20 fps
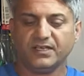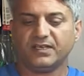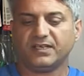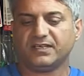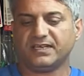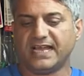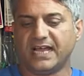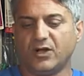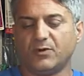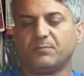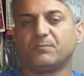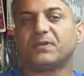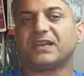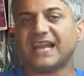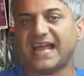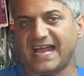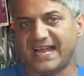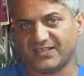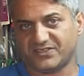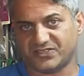Now,
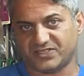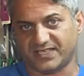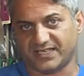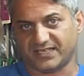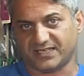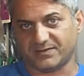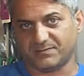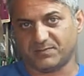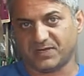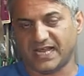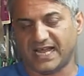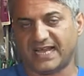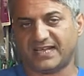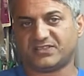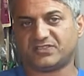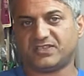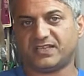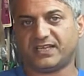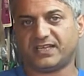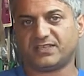plastic.
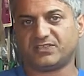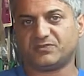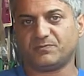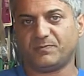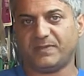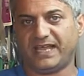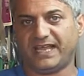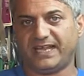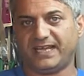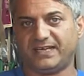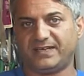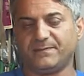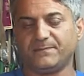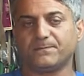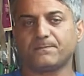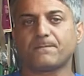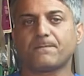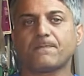Plastic has made